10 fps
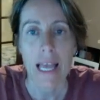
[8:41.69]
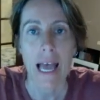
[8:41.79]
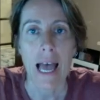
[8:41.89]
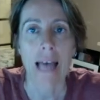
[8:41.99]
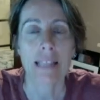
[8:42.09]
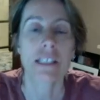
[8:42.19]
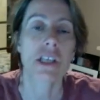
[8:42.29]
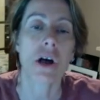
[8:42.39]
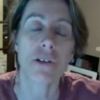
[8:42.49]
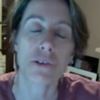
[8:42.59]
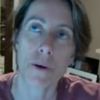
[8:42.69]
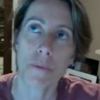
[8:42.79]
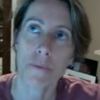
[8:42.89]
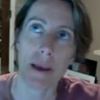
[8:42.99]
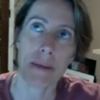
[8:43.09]
And salt,
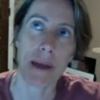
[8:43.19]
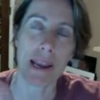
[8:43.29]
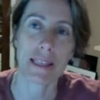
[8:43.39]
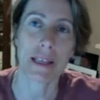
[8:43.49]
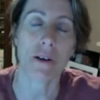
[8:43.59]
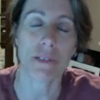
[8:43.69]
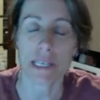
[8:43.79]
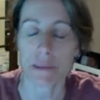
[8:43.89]
well, back in the old days,